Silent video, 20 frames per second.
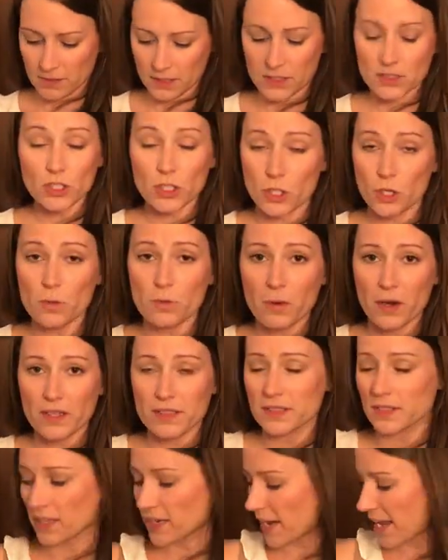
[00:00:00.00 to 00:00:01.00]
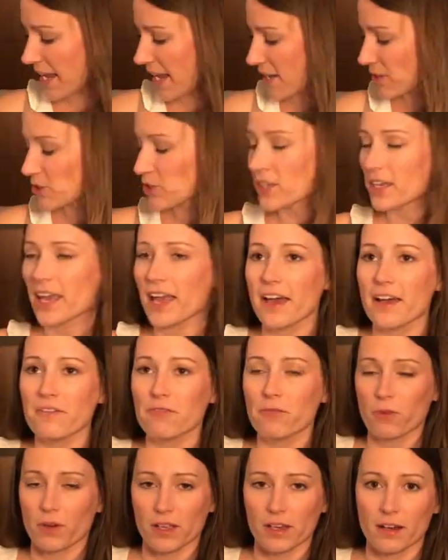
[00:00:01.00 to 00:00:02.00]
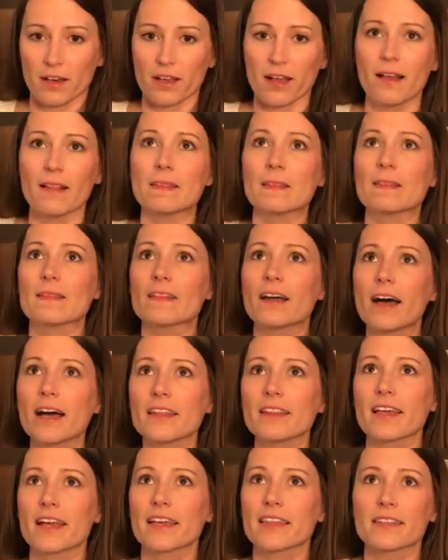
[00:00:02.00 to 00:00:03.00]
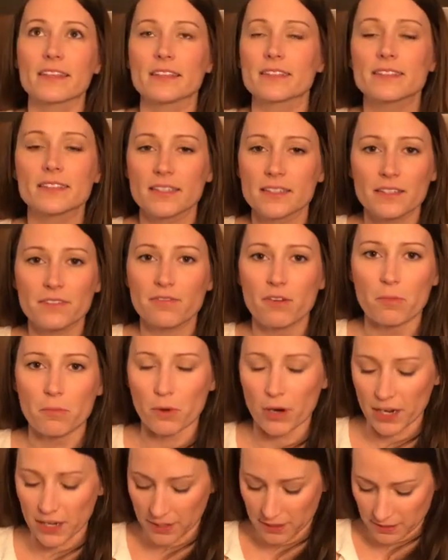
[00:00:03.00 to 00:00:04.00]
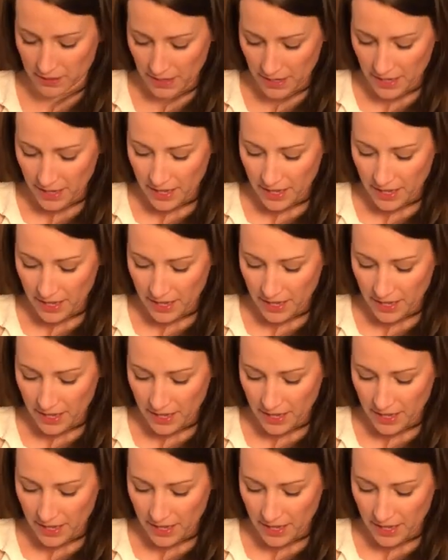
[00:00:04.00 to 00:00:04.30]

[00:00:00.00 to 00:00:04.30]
It's a cute bracelet. I actually have one a lot like this, a different brand,